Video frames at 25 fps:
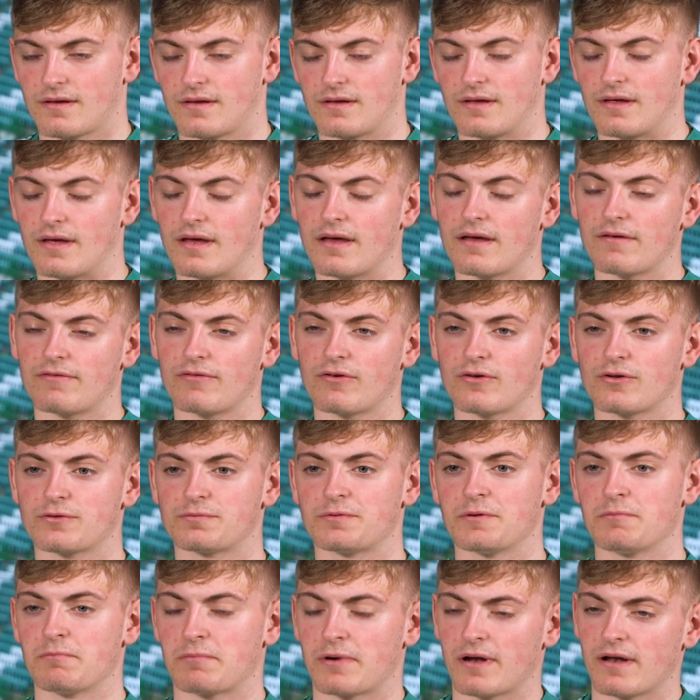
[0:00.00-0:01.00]
Yeah, I thought it's
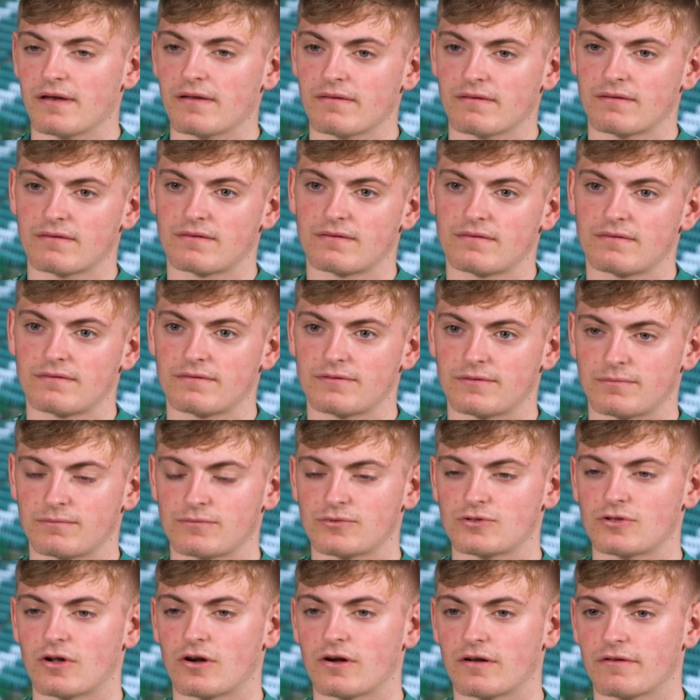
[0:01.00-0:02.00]
been brilliant from
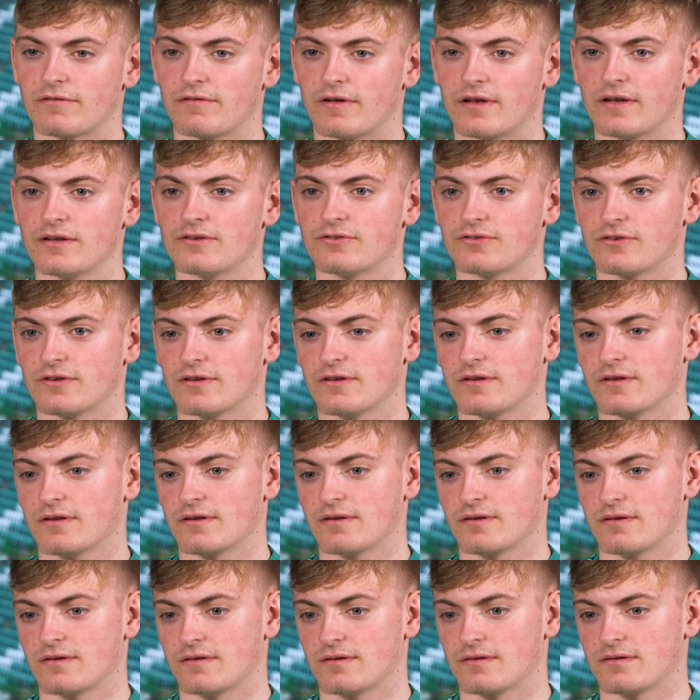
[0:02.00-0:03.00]
start to finish, really.
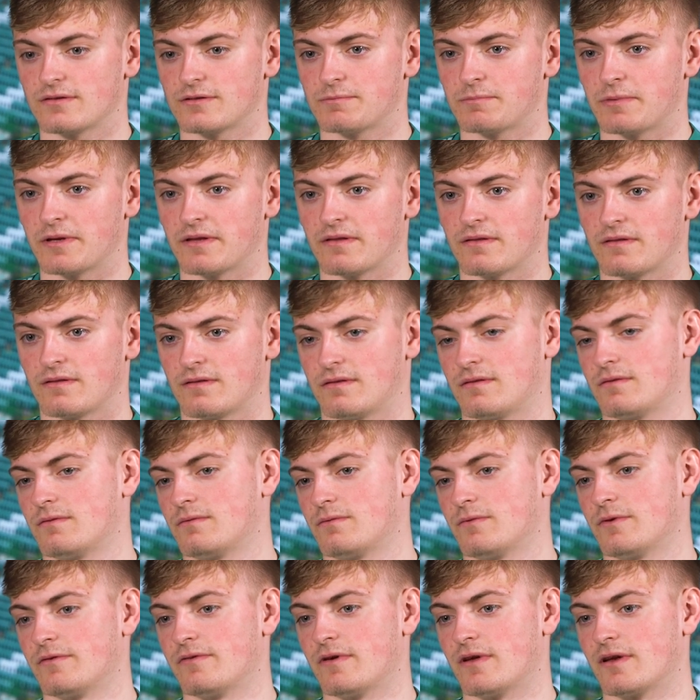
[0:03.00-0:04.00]

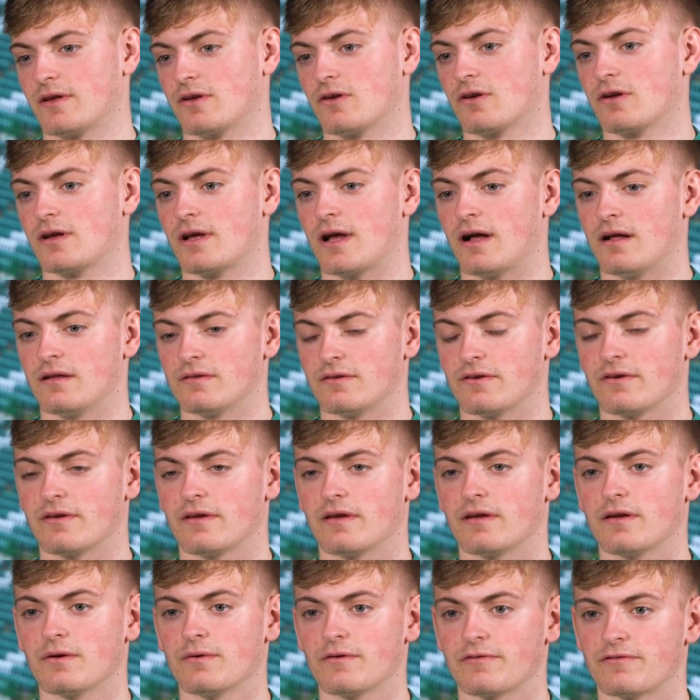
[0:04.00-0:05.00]
We've had a good calendar
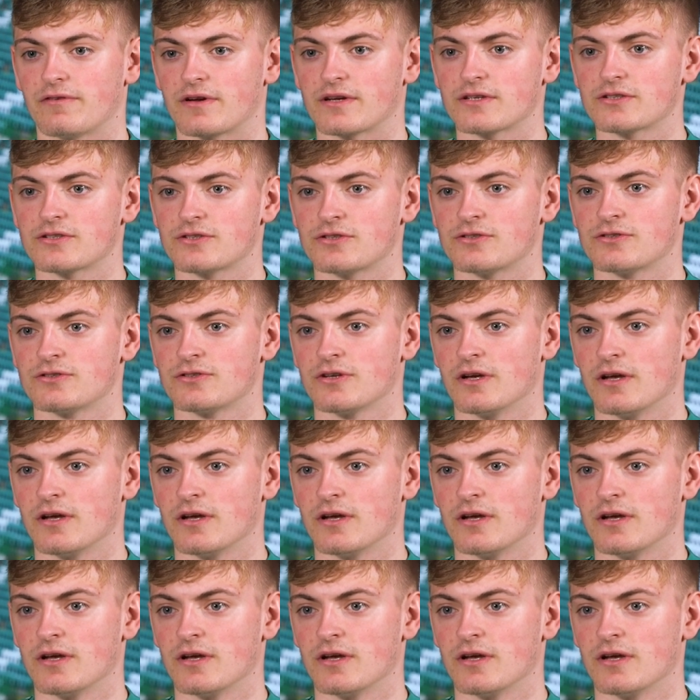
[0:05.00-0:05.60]
year of fixtures.